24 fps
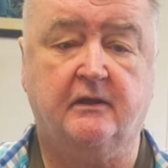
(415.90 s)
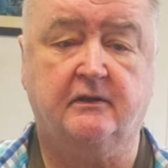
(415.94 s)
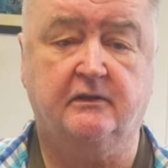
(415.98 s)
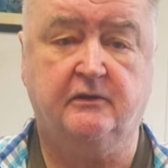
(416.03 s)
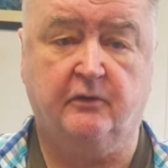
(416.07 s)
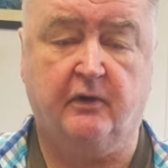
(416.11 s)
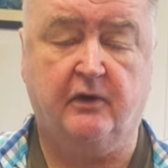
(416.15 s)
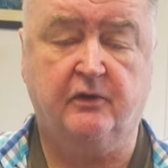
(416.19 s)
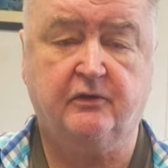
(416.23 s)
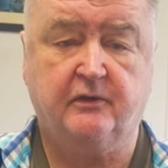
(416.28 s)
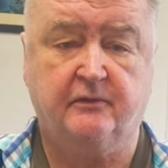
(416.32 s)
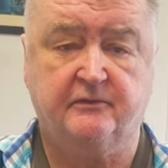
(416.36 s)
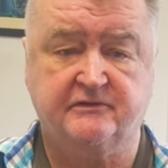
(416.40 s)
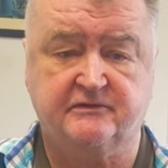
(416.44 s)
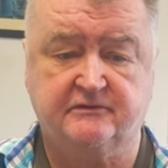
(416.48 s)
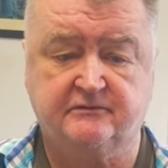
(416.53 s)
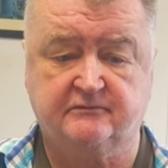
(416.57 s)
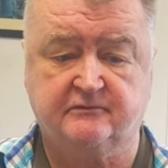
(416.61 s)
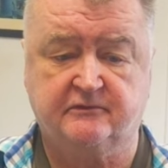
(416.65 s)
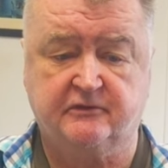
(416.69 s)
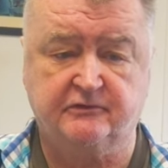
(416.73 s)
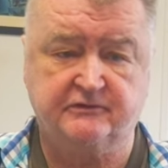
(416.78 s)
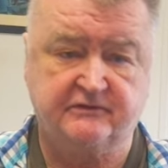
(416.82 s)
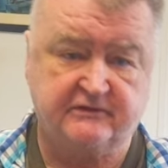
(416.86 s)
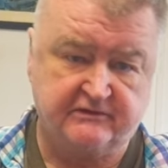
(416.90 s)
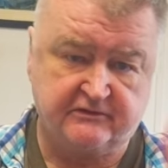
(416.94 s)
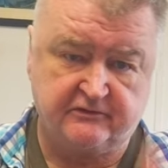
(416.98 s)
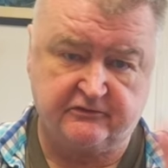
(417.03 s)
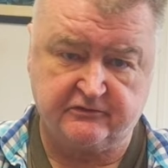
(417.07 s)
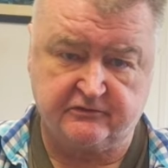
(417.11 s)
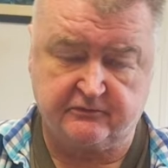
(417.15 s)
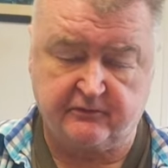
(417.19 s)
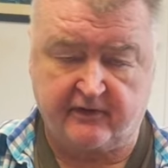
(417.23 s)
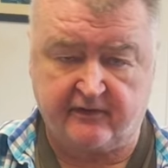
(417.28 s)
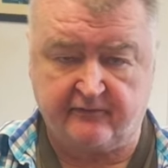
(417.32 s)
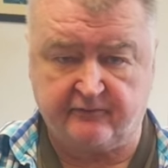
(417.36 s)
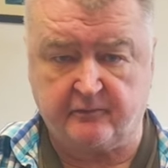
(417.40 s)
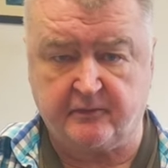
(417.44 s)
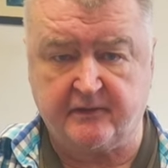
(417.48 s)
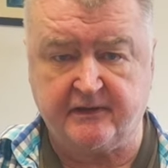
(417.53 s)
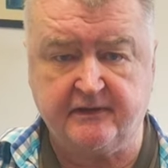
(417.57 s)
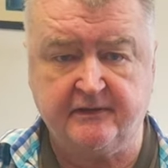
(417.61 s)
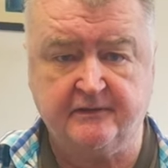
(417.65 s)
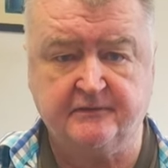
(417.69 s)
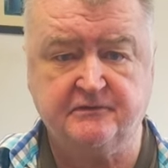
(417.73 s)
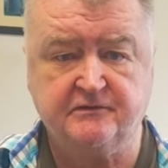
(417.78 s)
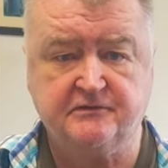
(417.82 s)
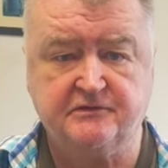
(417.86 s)
You're welcome. It's good to talk to
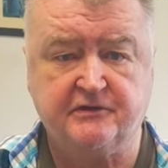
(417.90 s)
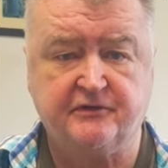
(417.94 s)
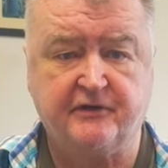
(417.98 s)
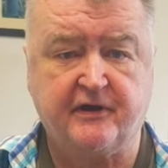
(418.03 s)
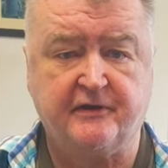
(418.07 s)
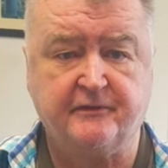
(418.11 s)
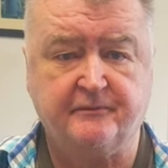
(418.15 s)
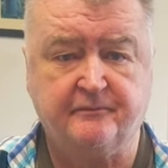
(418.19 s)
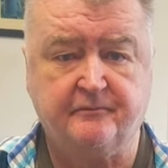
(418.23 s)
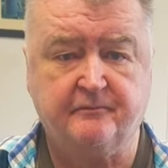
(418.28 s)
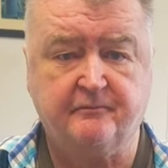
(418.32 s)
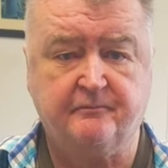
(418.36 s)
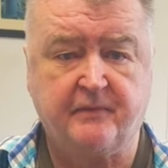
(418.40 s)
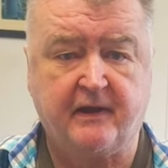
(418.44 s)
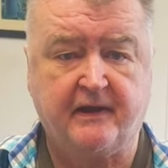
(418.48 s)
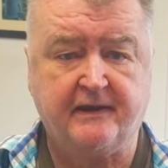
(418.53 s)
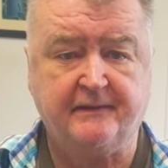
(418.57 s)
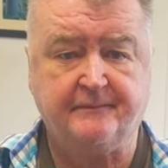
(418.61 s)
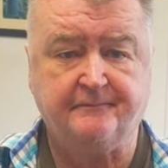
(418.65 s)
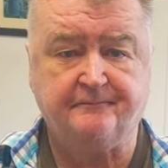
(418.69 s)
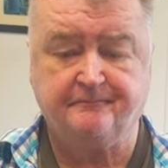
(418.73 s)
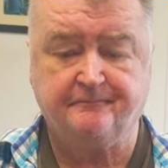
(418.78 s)
everybody. Cheerio. Bye.